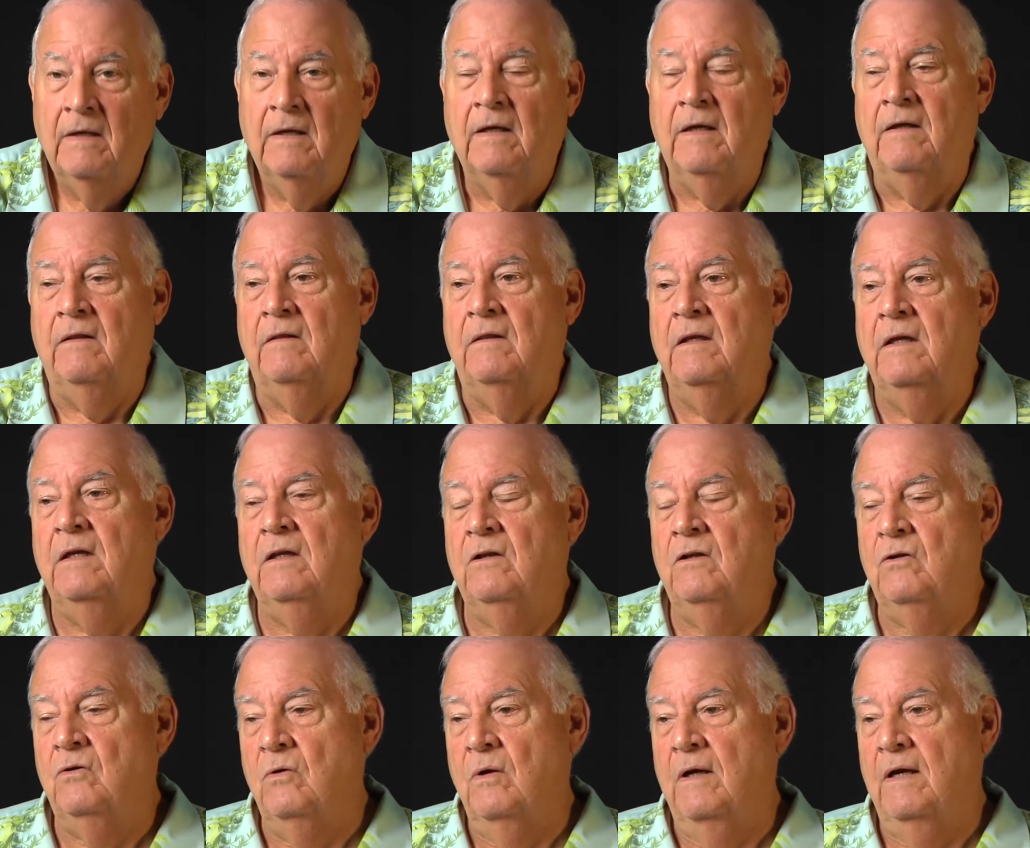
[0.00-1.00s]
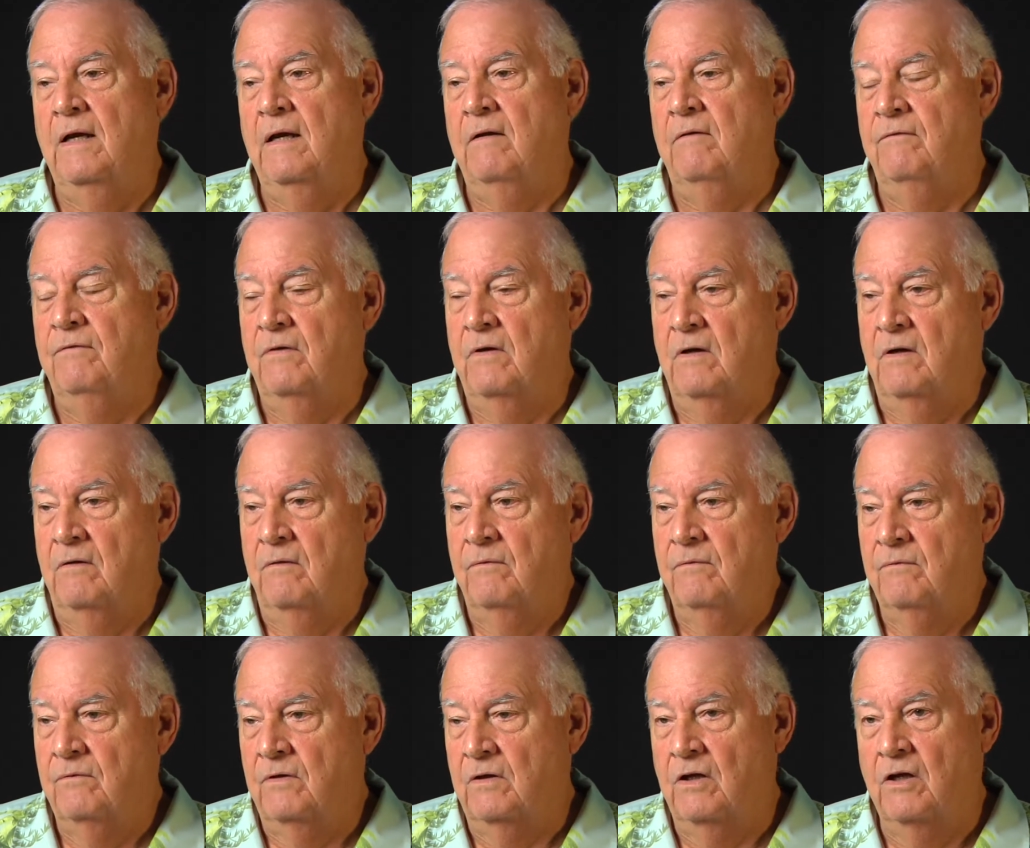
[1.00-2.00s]
And then you have uh,
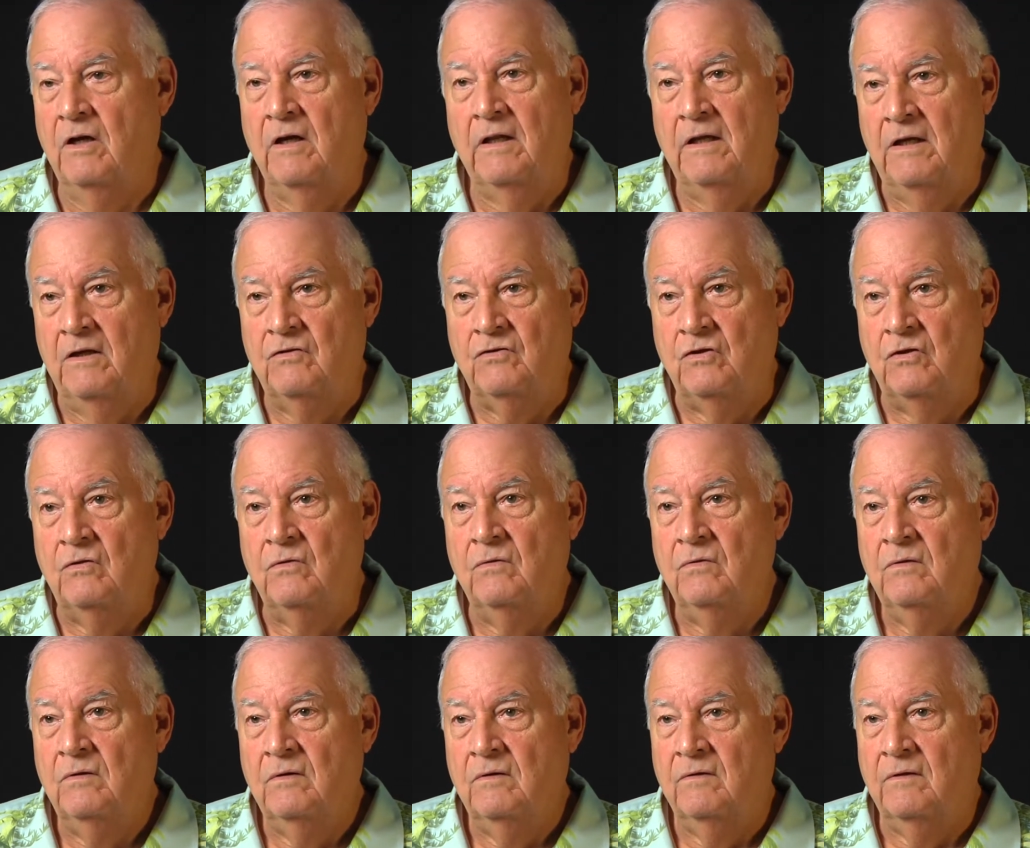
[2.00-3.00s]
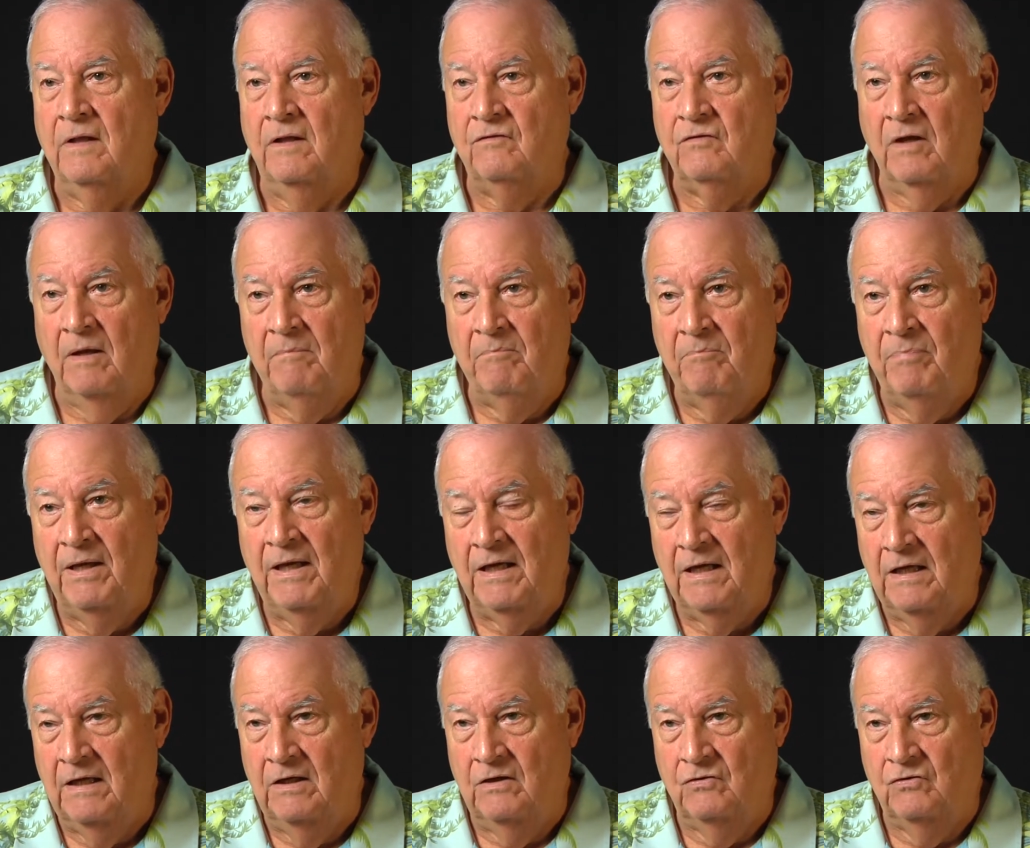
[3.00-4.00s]
the gun issue, that's a
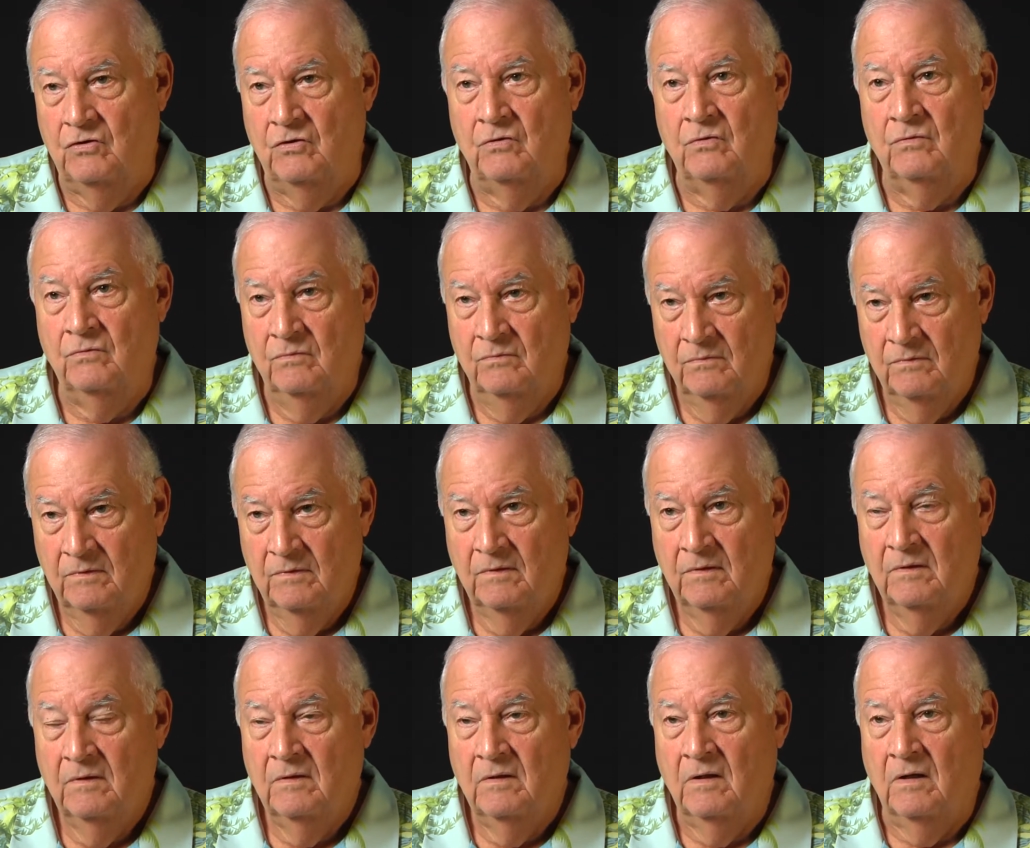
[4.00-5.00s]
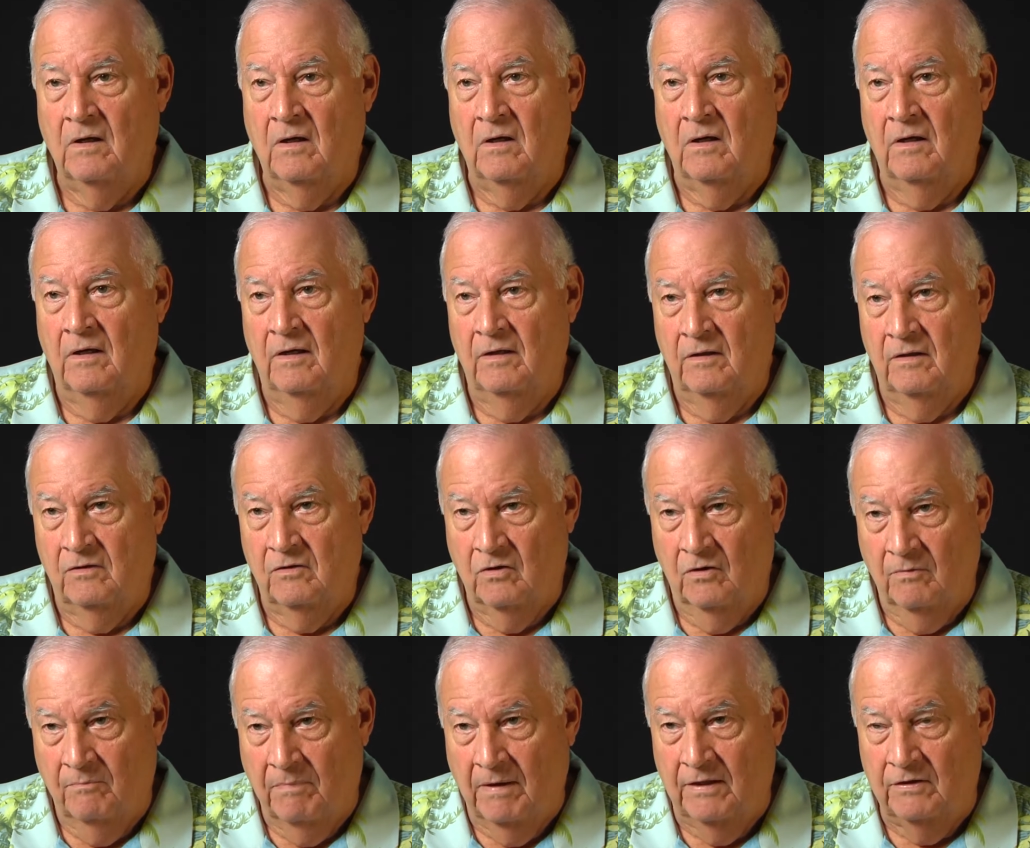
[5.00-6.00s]
big issue uh, and to
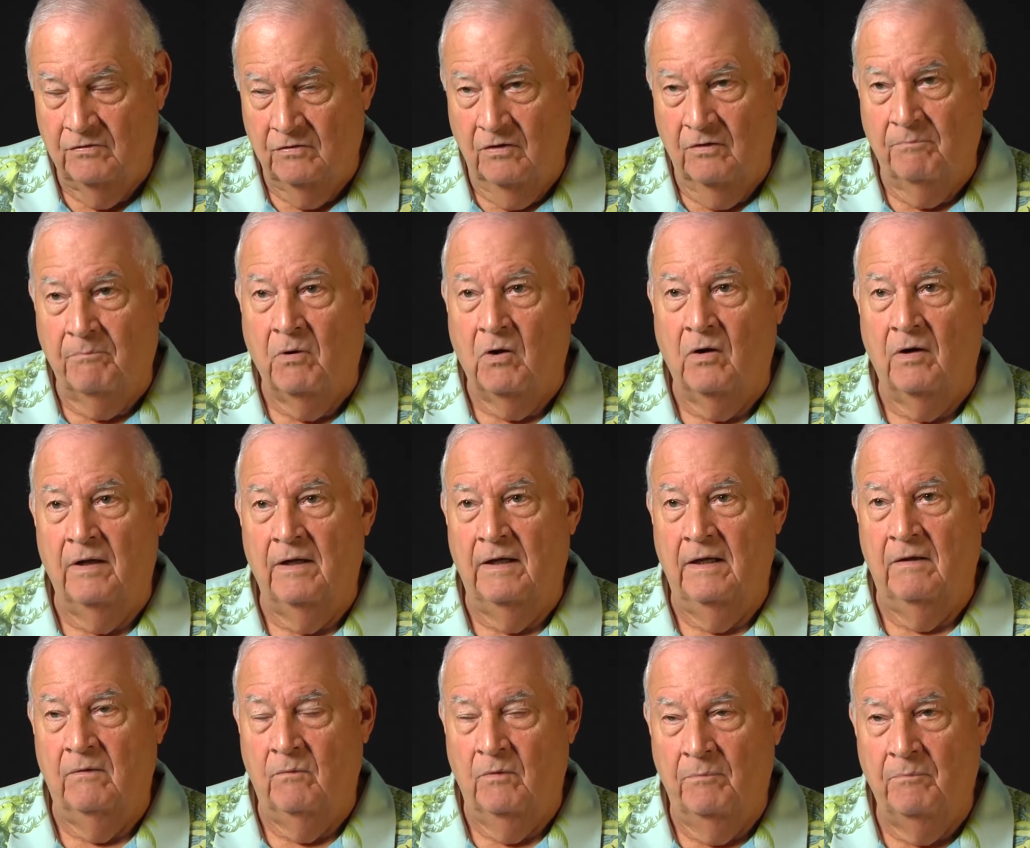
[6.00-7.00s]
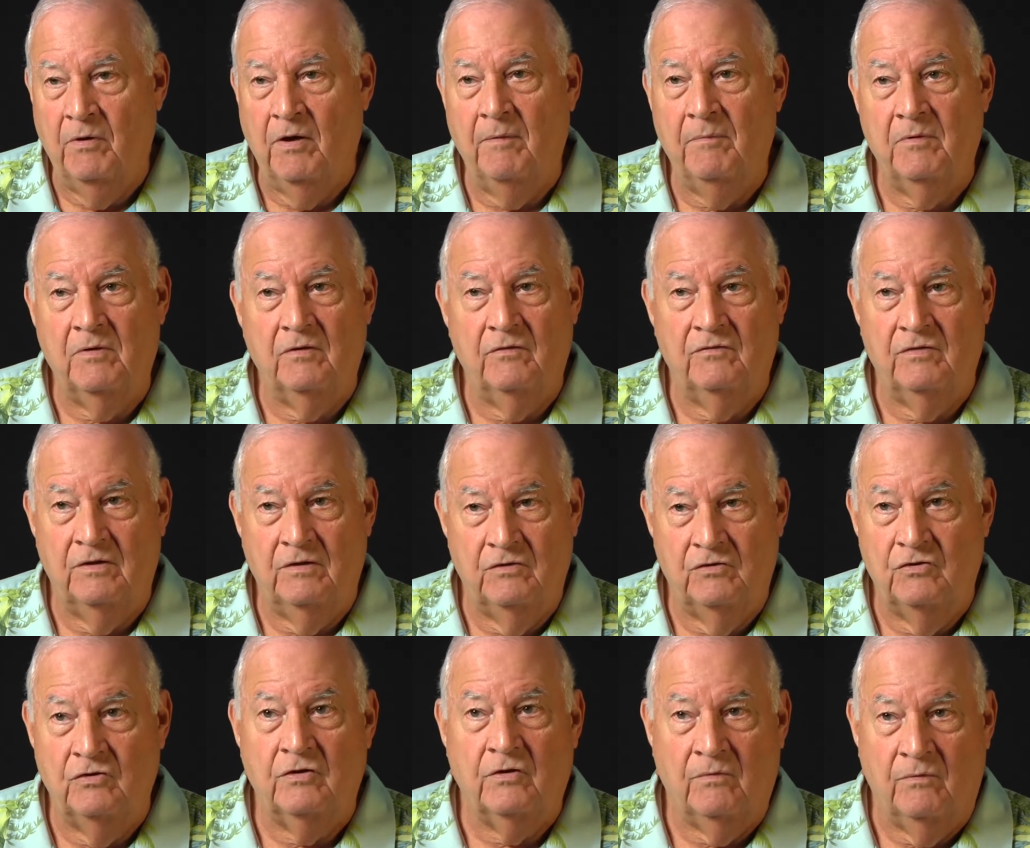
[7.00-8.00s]
the base of the party and Republicans in
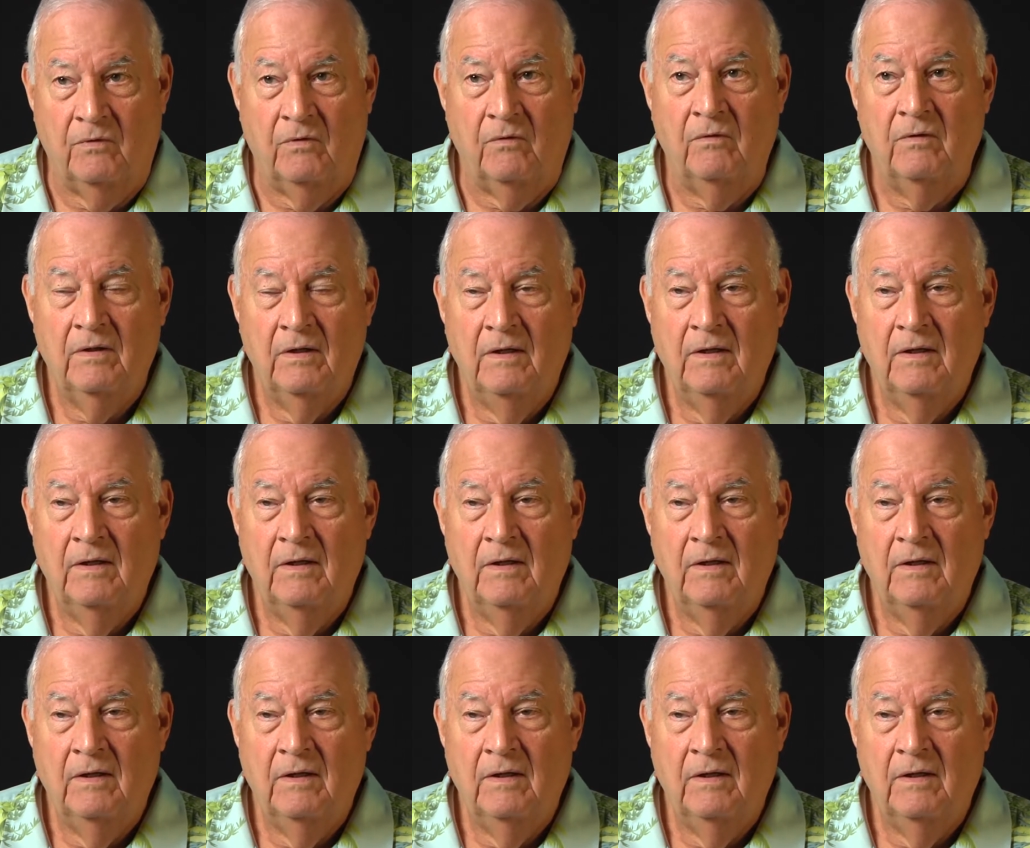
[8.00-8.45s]
general.